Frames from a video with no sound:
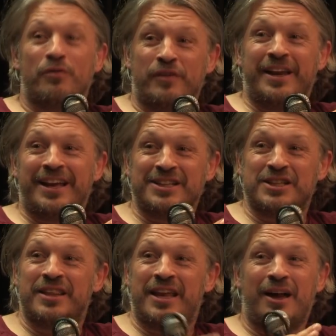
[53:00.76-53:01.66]
the
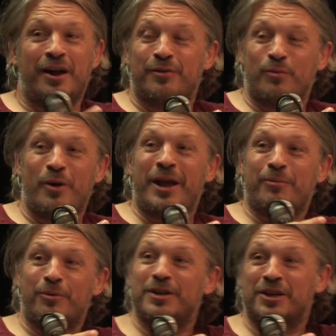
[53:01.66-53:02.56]
feelings, and then either it won't
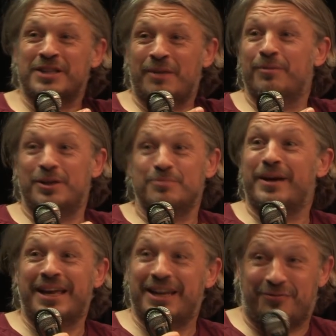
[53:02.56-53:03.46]
happen or it does happen, but it doesn't make a